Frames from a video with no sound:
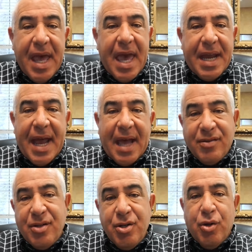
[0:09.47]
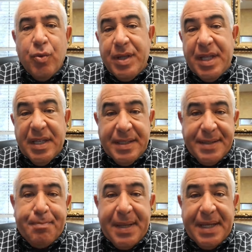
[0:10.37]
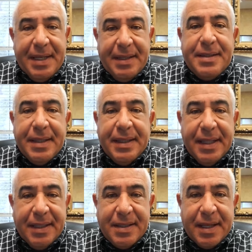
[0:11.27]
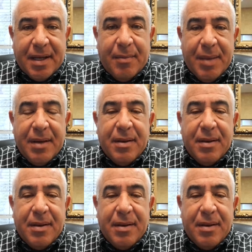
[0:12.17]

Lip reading: and it has to do with these BDC leads that come in.